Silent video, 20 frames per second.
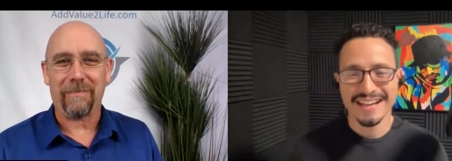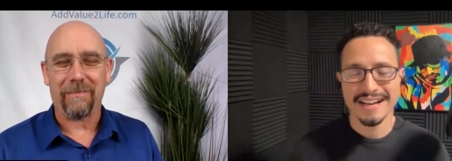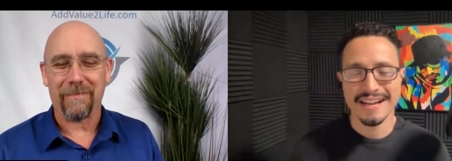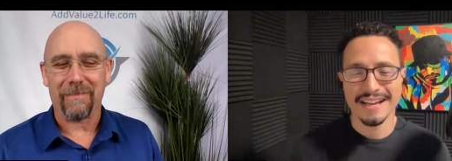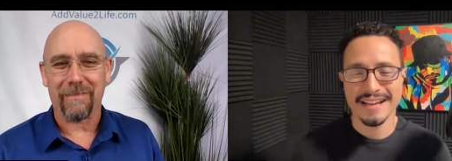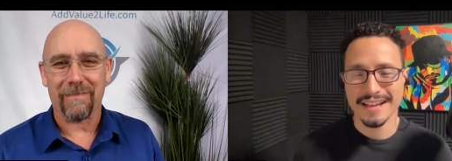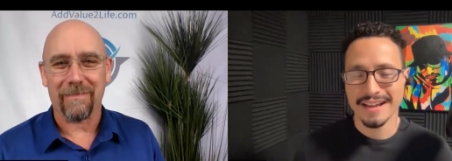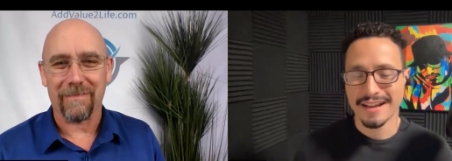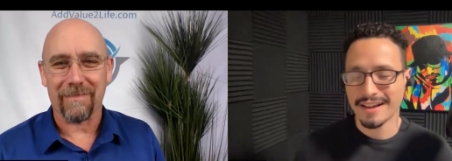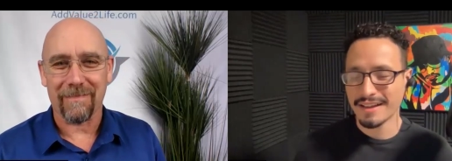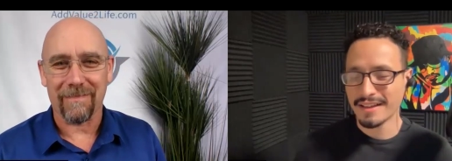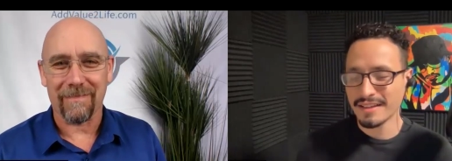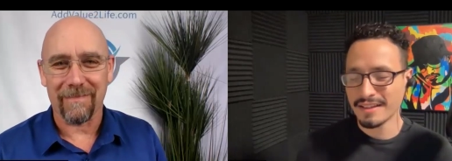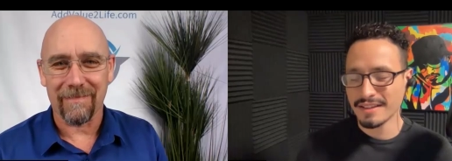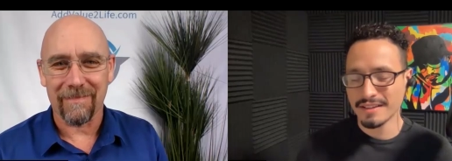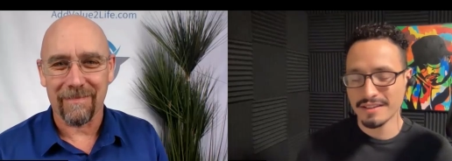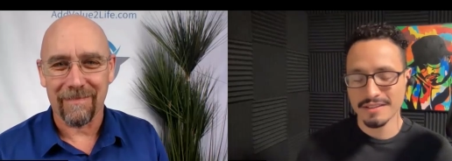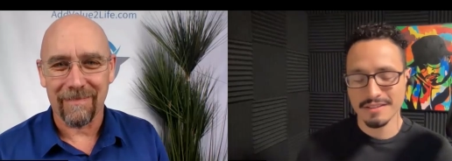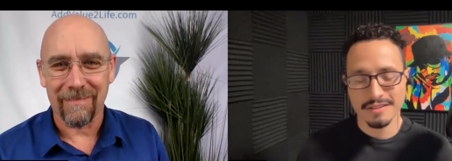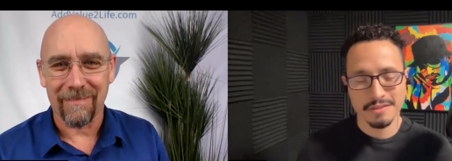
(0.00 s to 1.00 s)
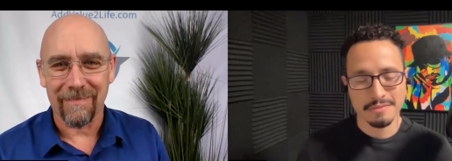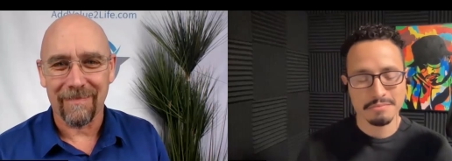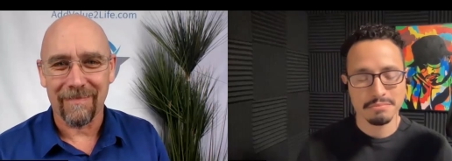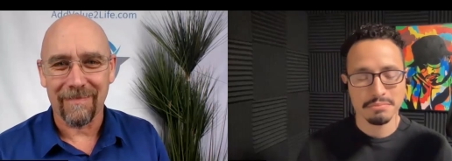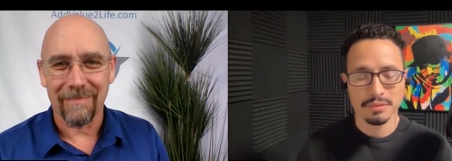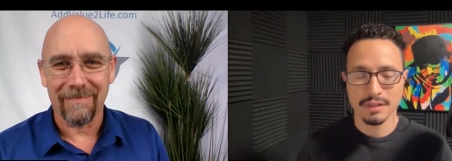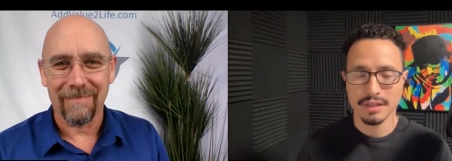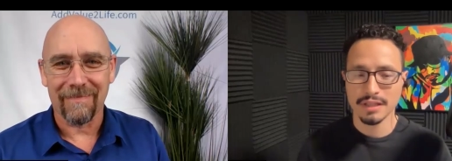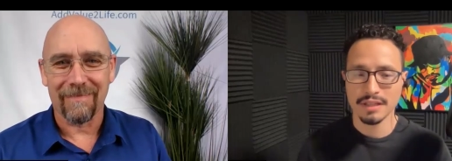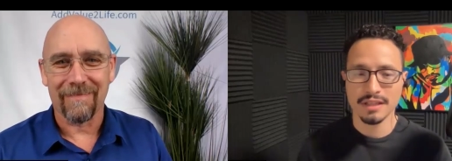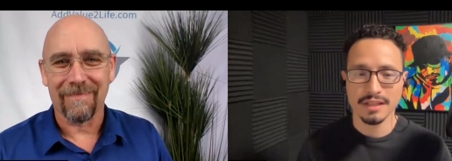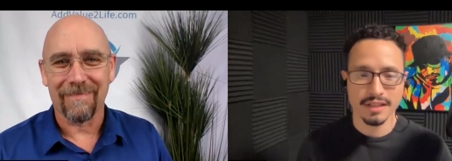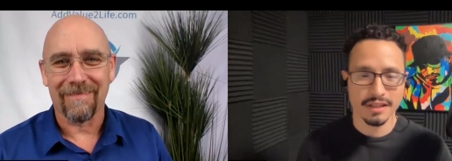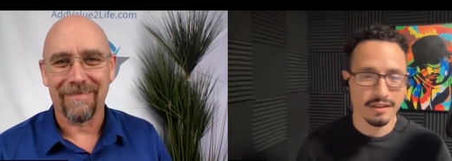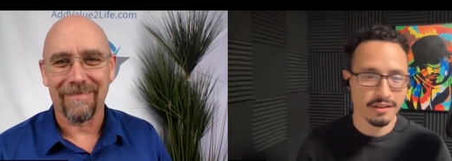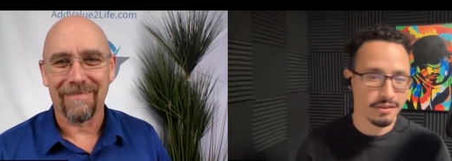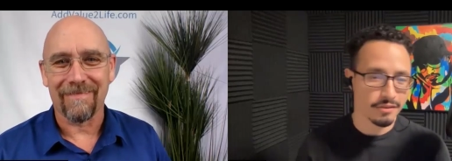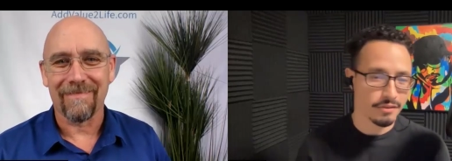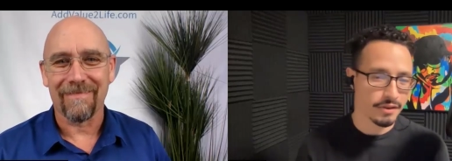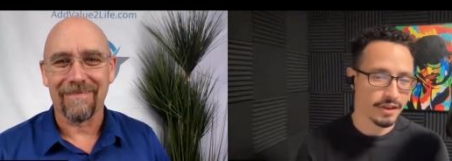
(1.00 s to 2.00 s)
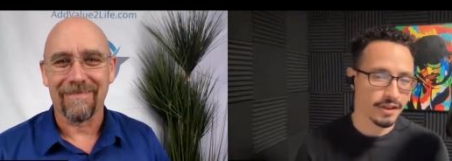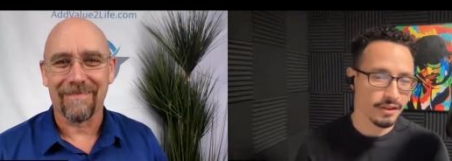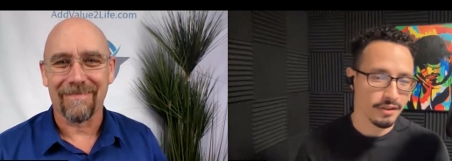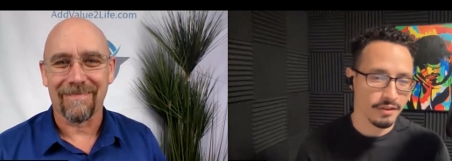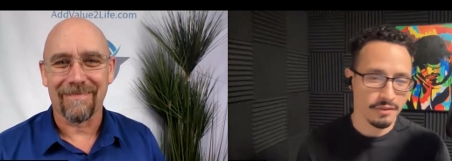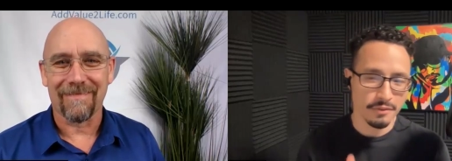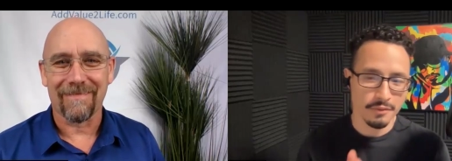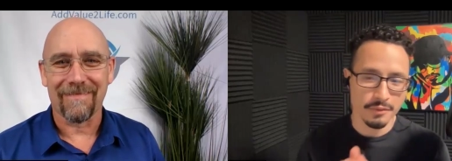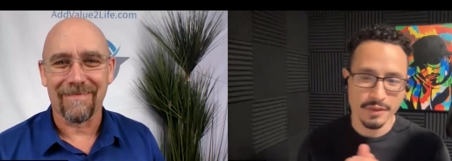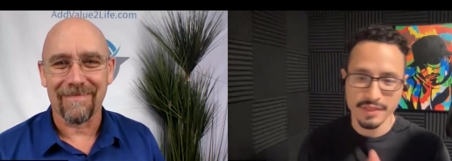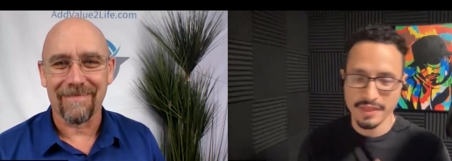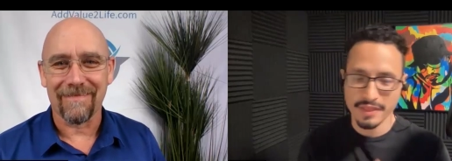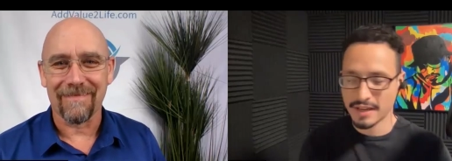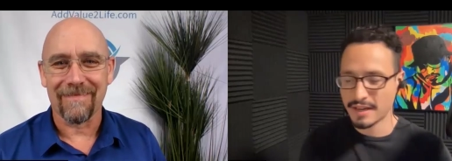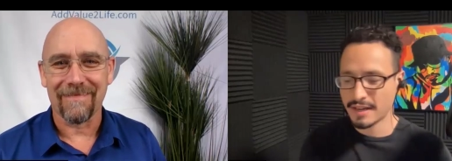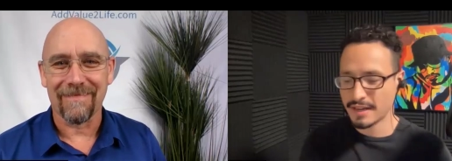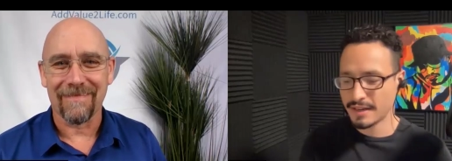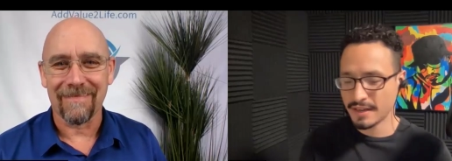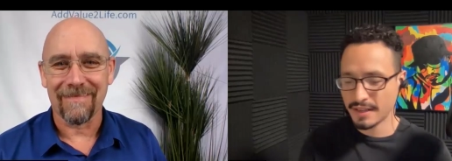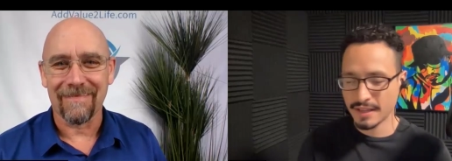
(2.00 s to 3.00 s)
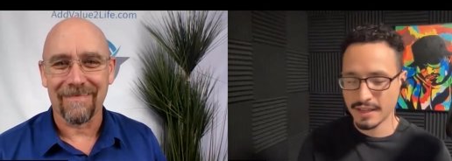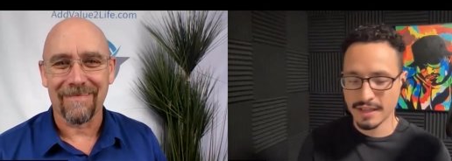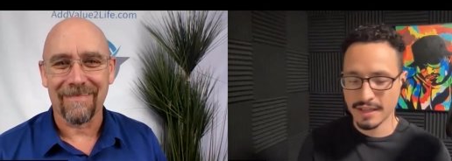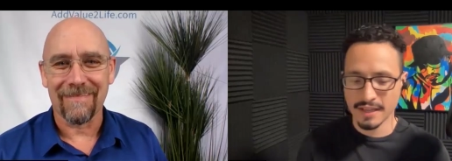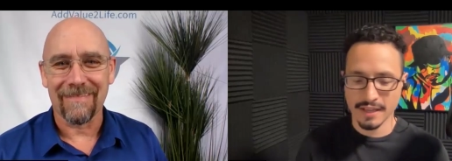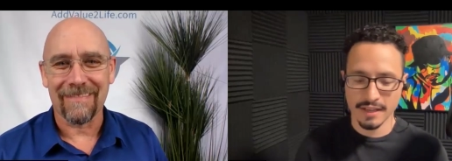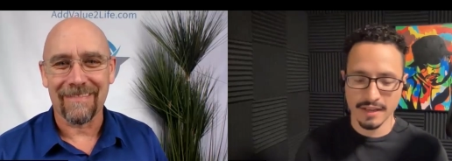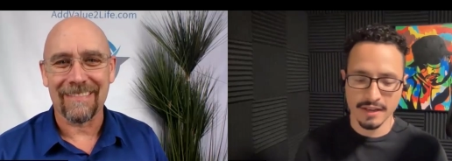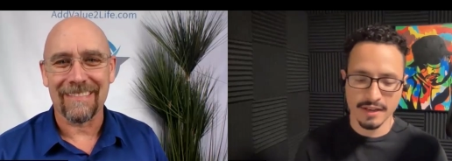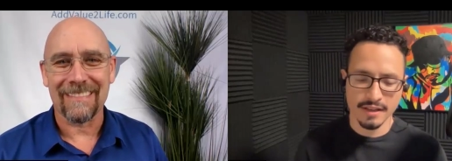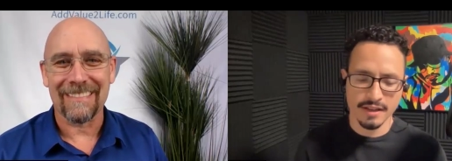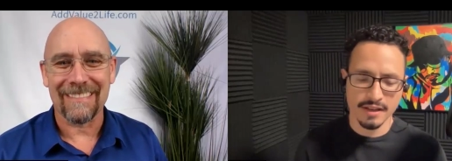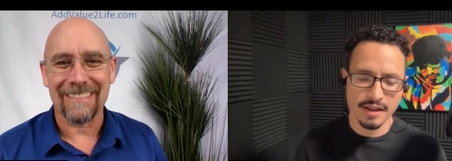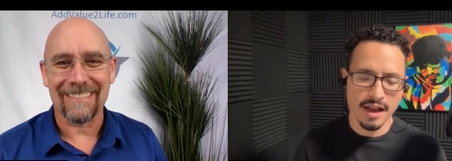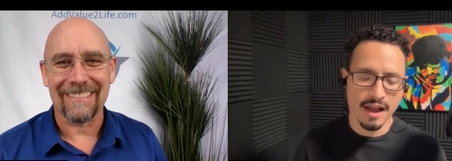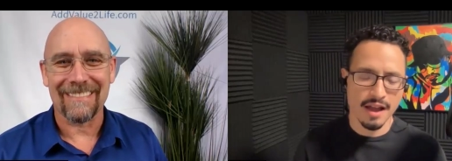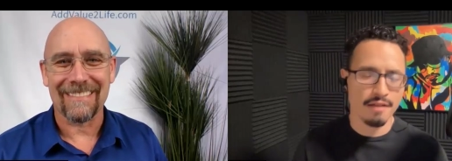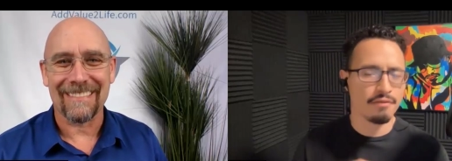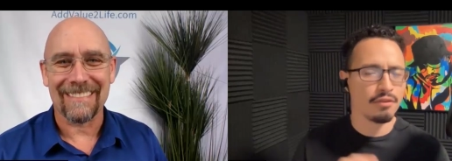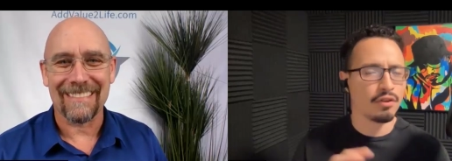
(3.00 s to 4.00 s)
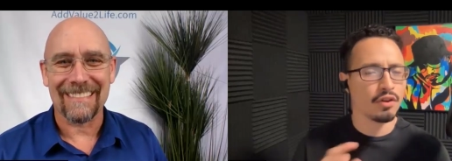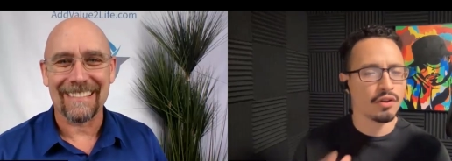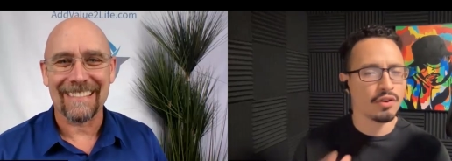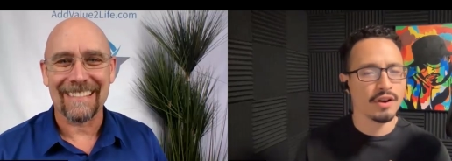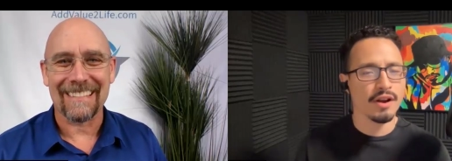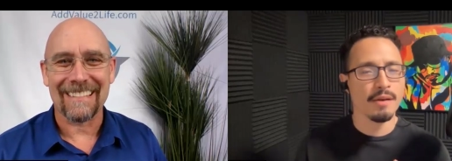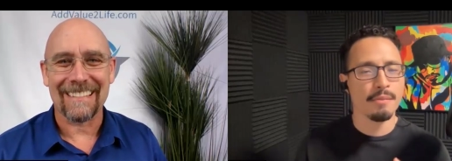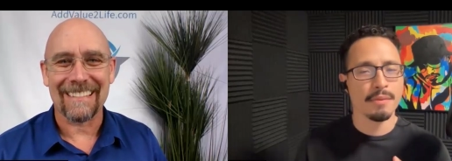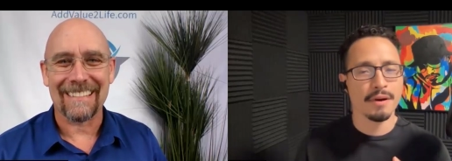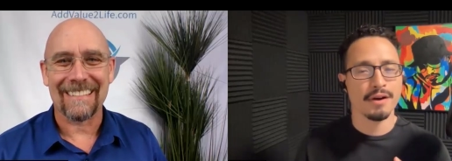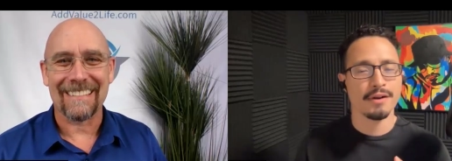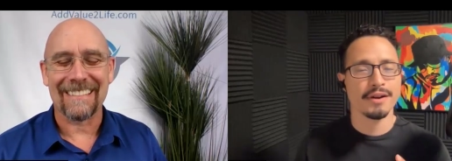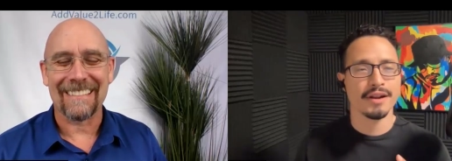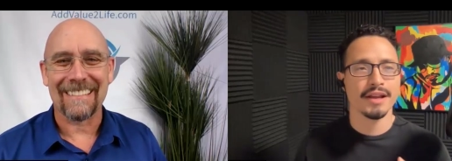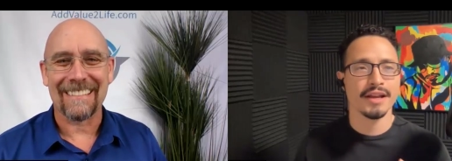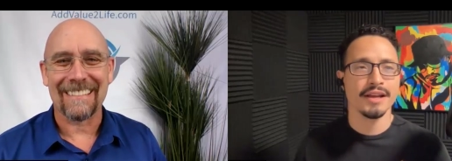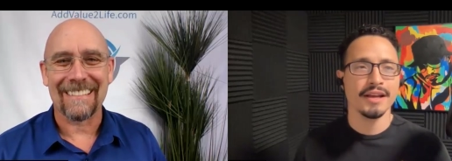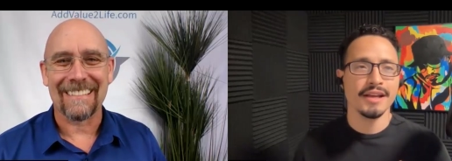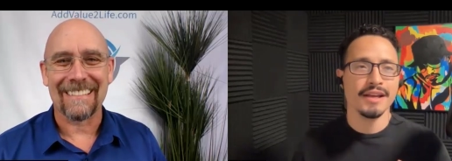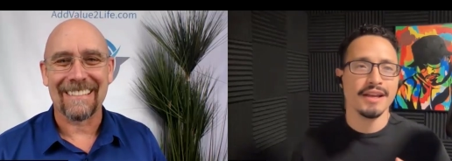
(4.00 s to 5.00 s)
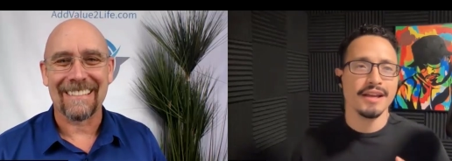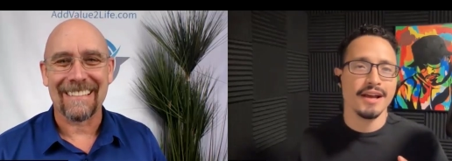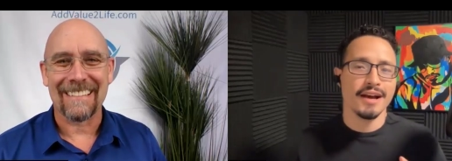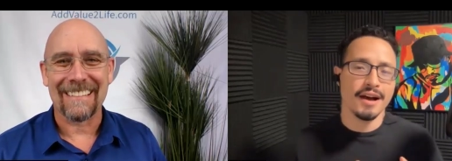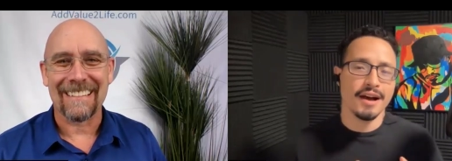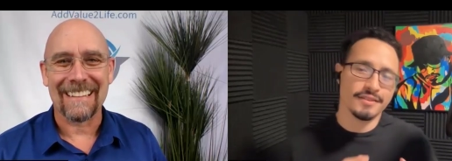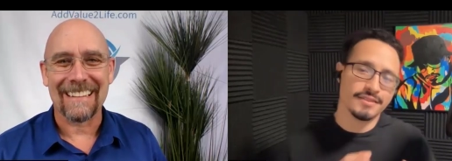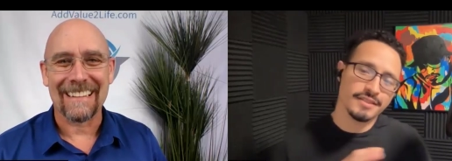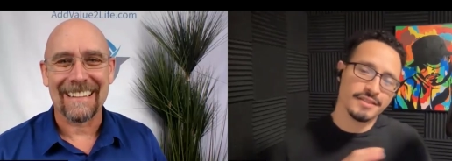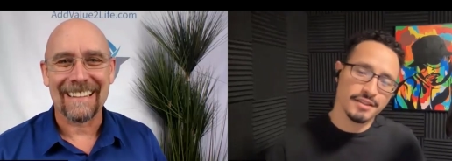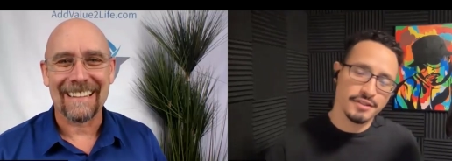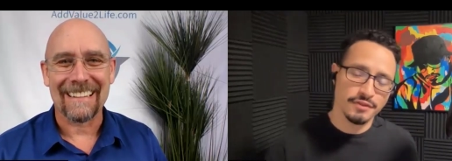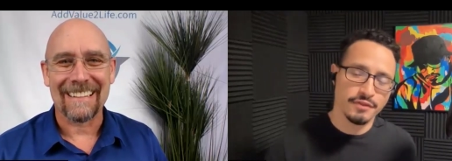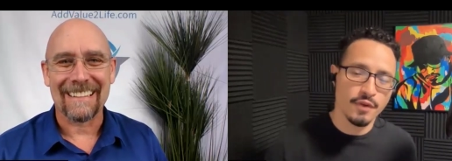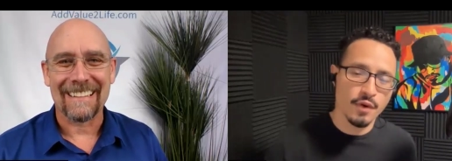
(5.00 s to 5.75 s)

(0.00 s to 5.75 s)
Speaker 1: i i completely agree with that and uh, i've learned about it as this